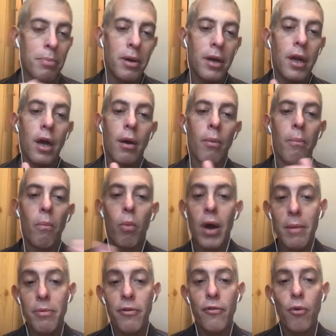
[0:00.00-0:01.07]
But way
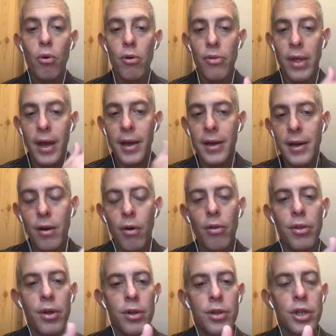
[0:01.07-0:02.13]
before that, in all
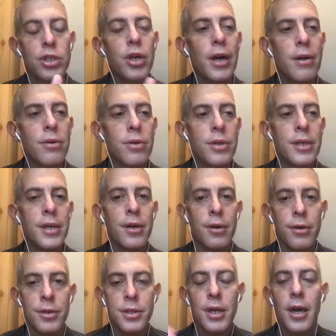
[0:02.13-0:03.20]
the childhood
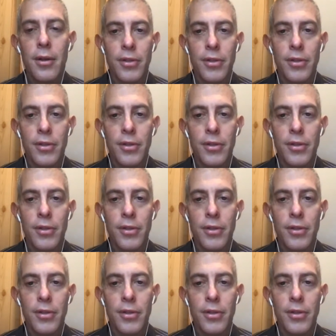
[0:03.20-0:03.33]
years,